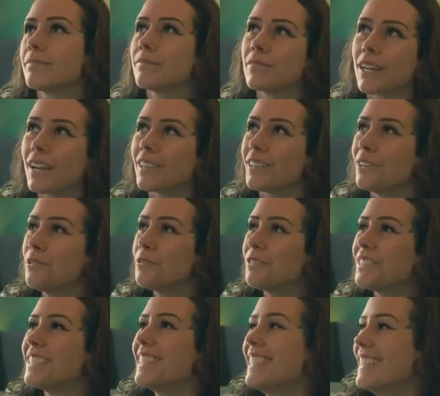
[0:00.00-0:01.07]
kind of.
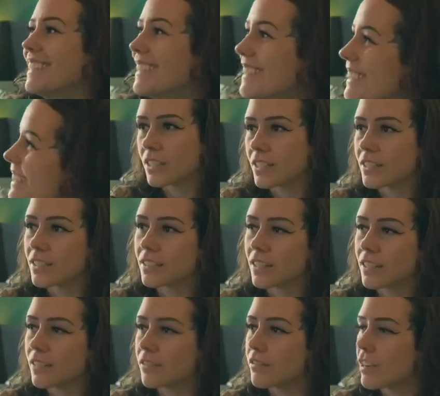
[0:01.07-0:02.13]
It's
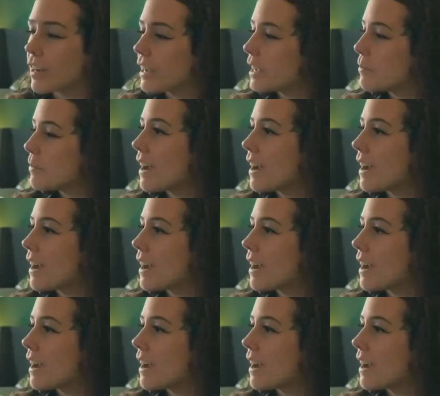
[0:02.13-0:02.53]
got a vibe.